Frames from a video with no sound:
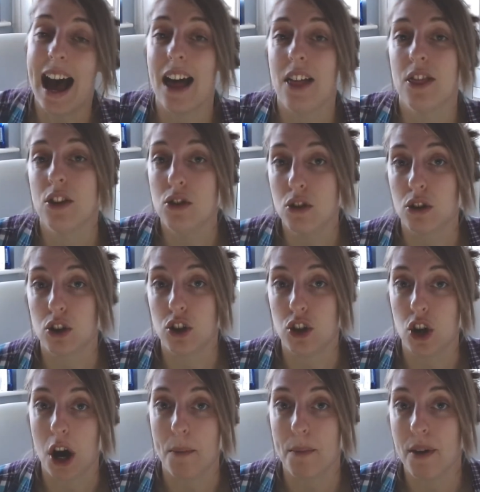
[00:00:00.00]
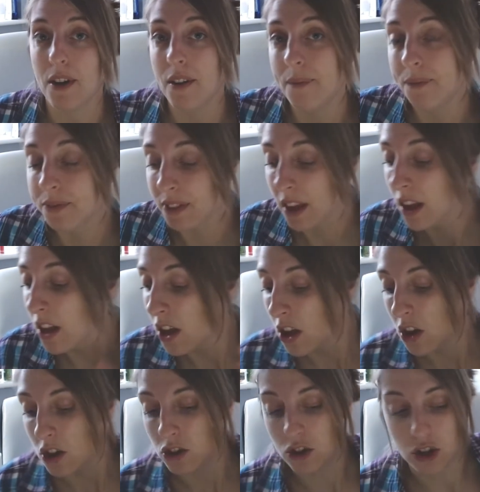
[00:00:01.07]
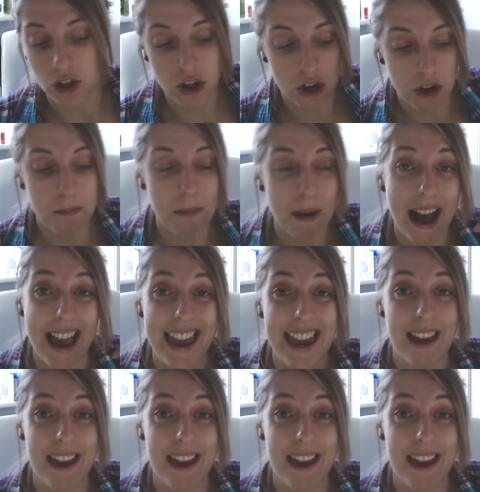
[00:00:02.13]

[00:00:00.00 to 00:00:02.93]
the Nook shop. So you buy